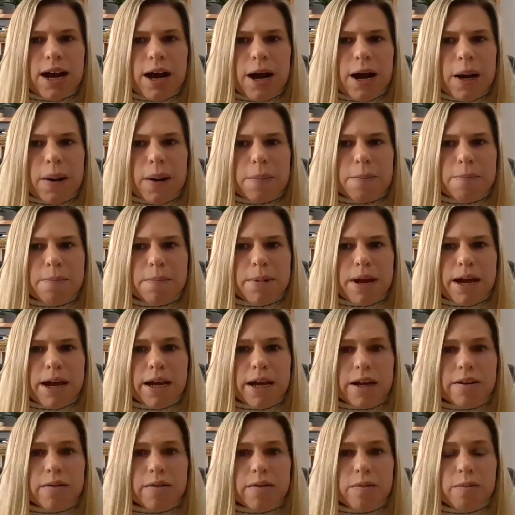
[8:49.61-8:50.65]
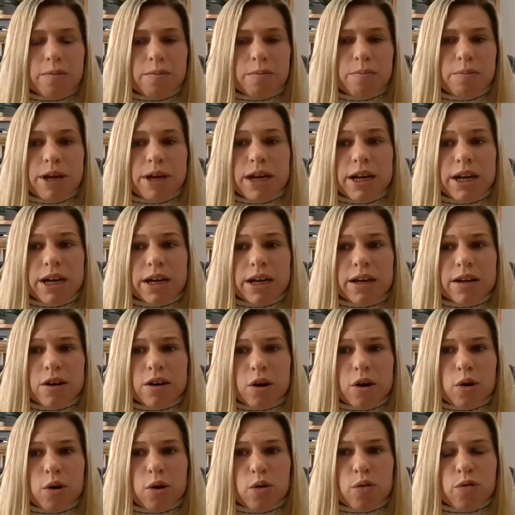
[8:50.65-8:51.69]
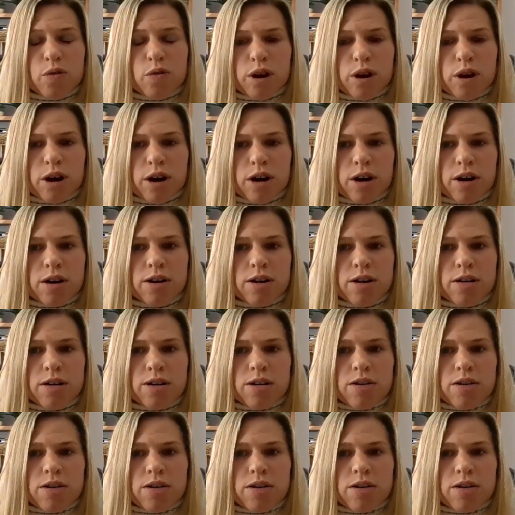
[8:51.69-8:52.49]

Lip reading: And meeting over,